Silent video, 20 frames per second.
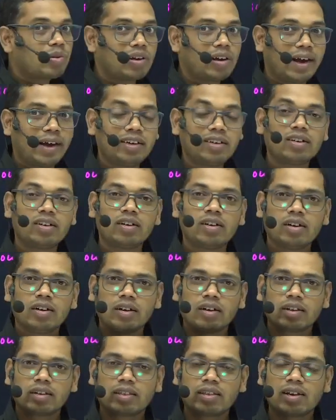light?
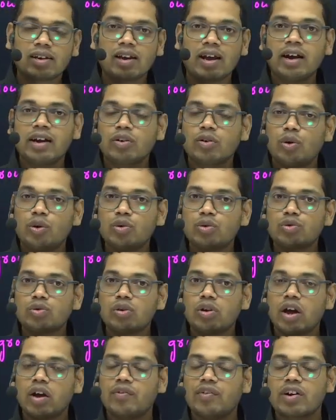The light also
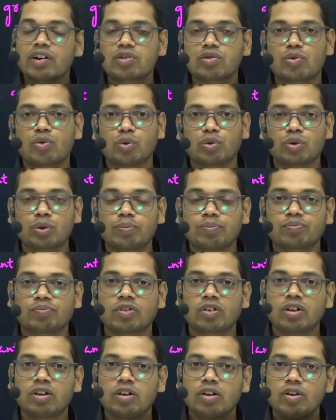affects growth.
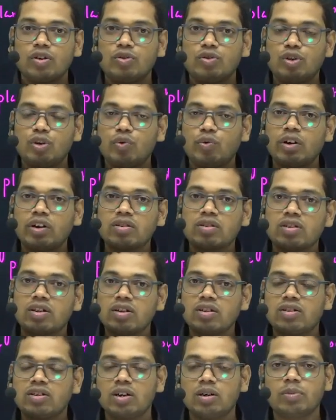During
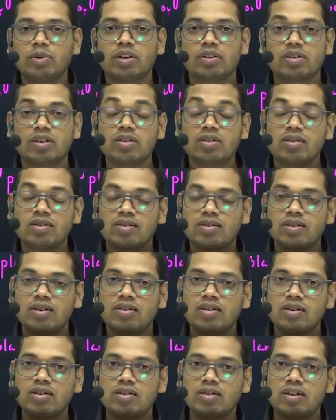seed germination,
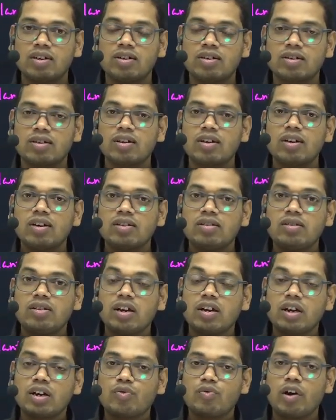certain seeds, they
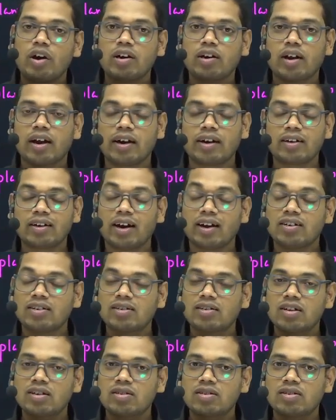require light, and such